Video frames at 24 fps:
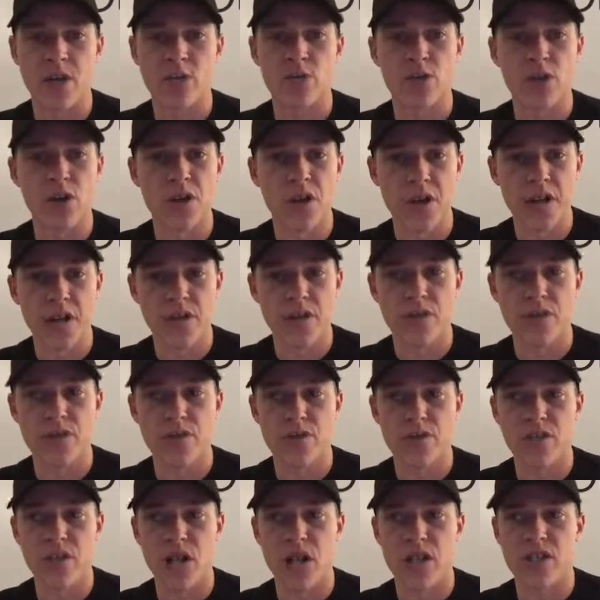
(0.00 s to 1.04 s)
looking to
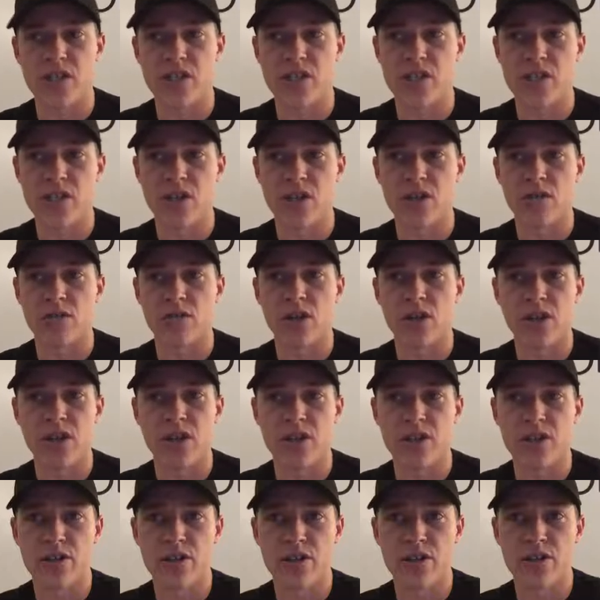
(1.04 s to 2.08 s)
do an ICO, looking
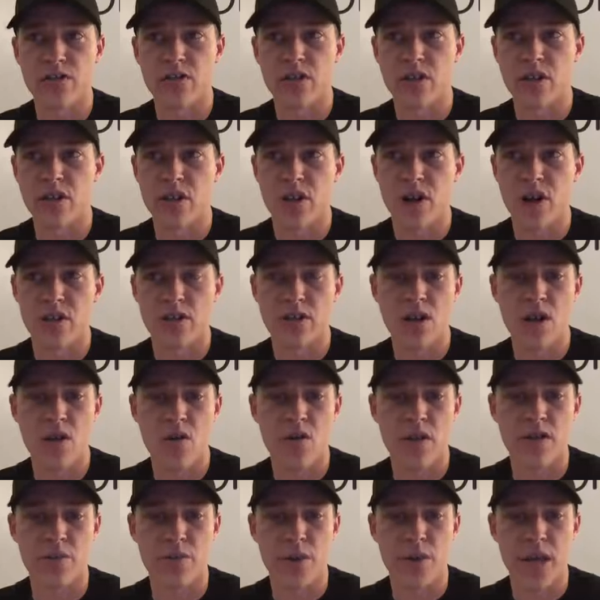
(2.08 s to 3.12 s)
to do a
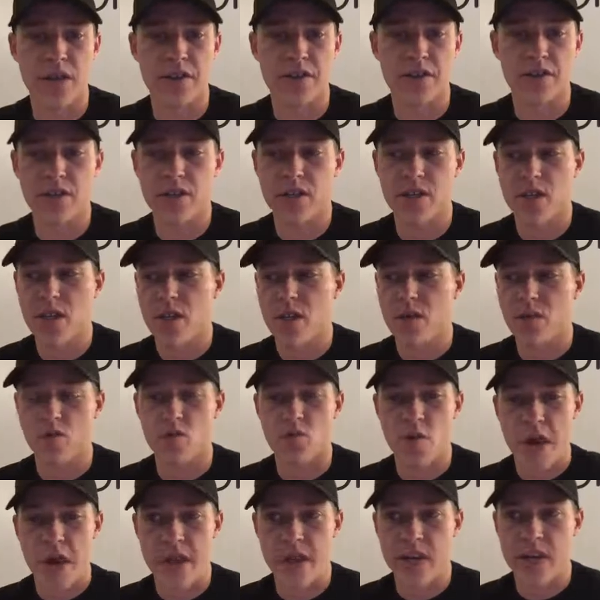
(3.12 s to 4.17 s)
token-based
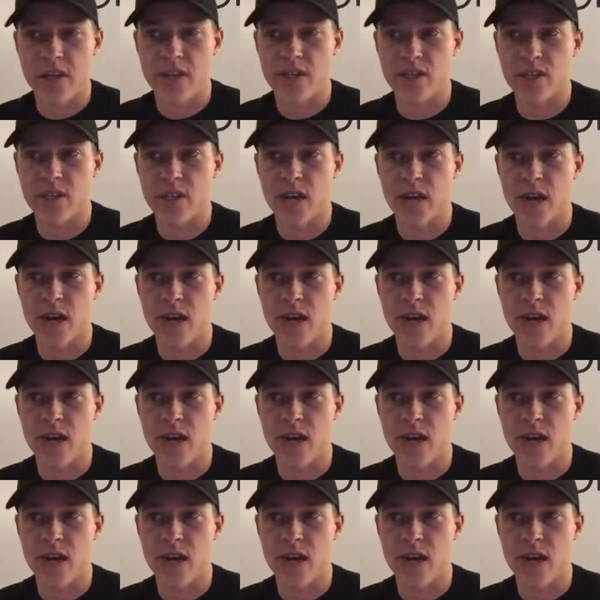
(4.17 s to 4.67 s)
raise,